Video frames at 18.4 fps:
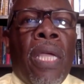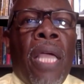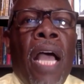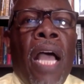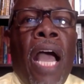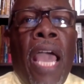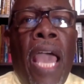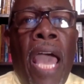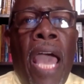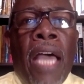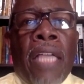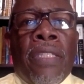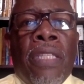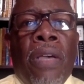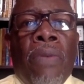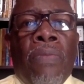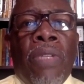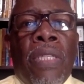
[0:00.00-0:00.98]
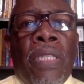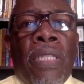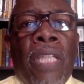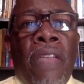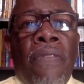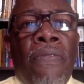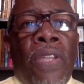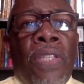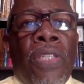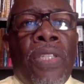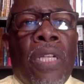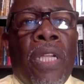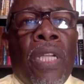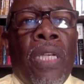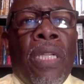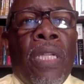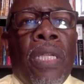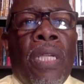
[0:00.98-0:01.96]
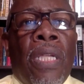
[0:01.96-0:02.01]
I ask that we stay vigilant
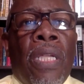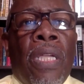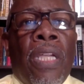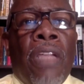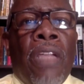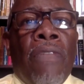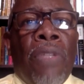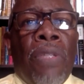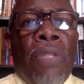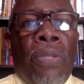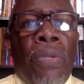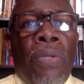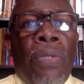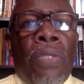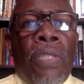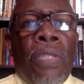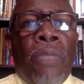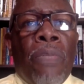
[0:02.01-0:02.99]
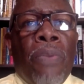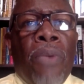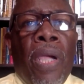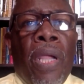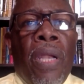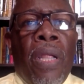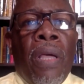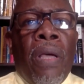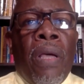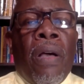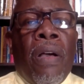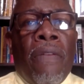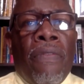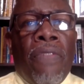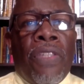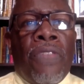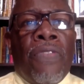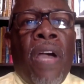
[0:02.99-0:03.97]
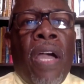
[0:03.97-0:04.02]
and reduce the spread of
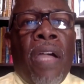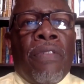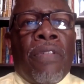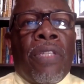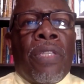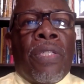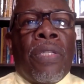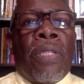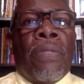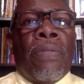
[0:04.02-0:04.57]
this virus.